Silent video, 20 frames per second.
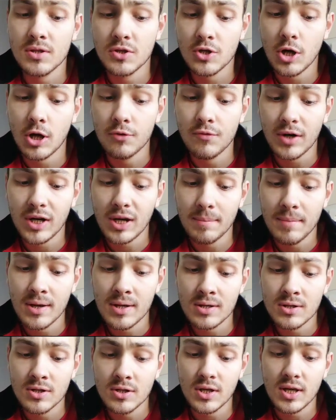So I'd
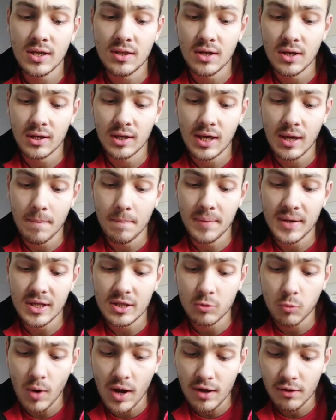recommend either get
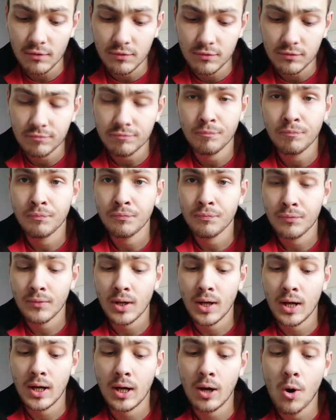B12,
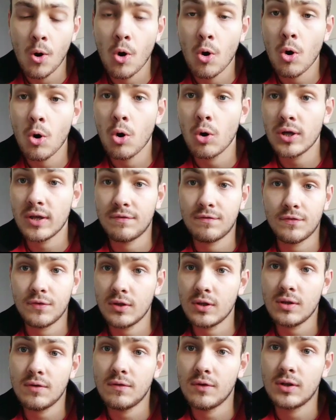or
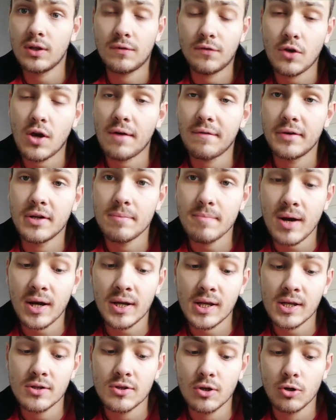even if you have any money
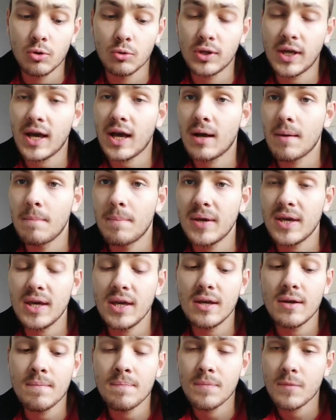at all, get a
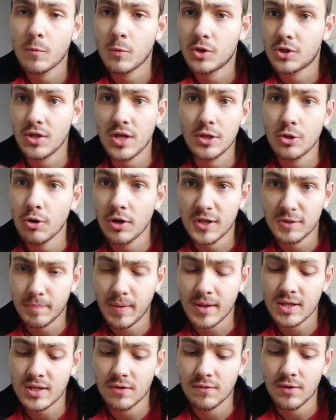B, which they're not
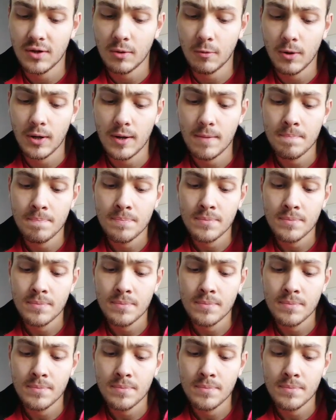expensive anywhere.